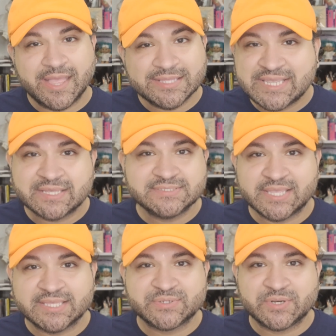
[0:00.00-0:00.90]
it sounds
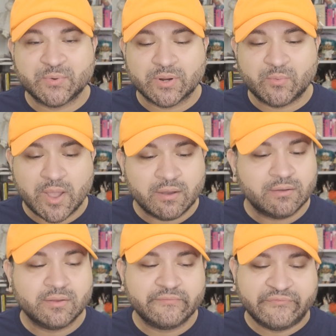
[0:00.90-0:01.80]
like it's going to work
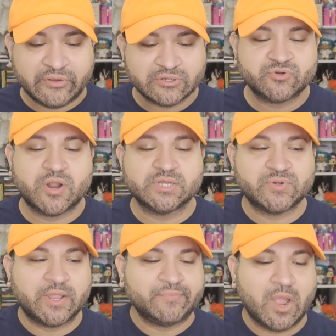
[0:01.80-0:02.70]
well. Fingers
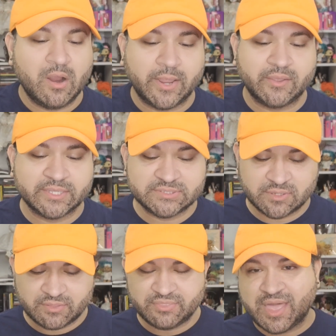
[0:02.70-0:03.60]
crossed, right? All right, you guys,
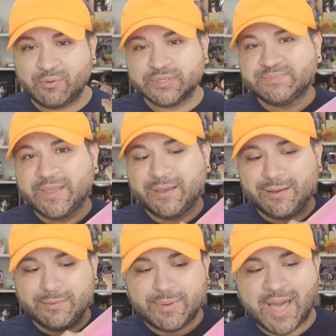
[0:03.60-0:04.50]
so that was my
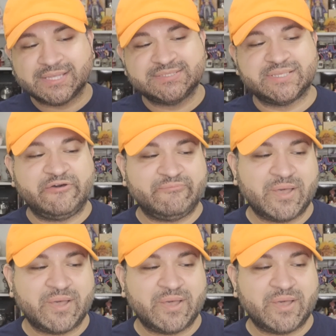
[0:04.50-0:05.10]
unboxing